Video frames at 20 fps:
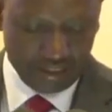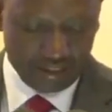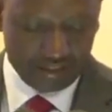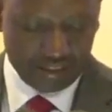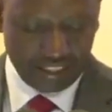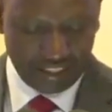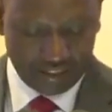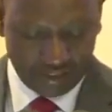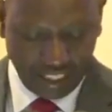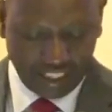
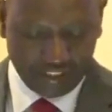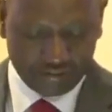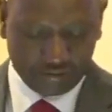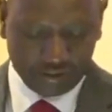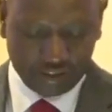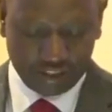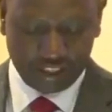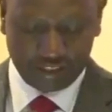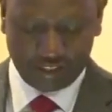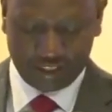The results
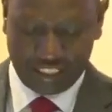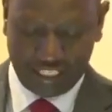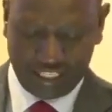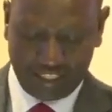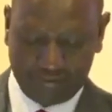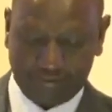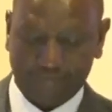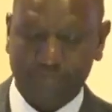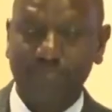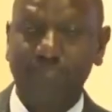for this
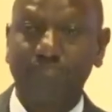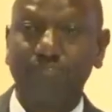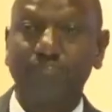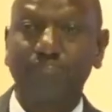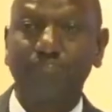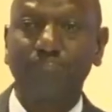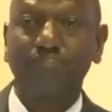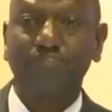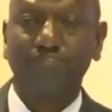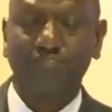year
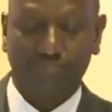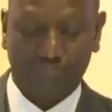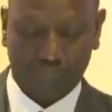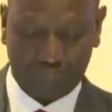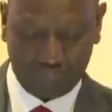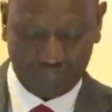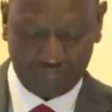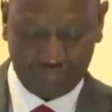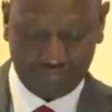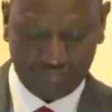
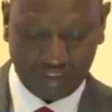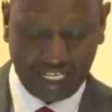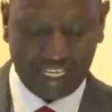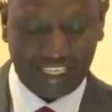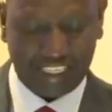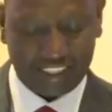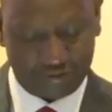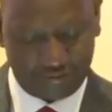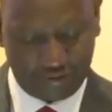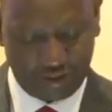
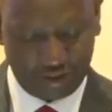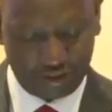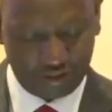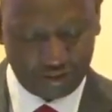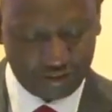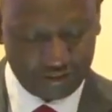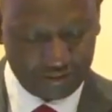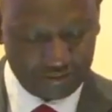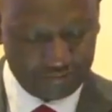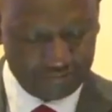are as
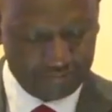follows.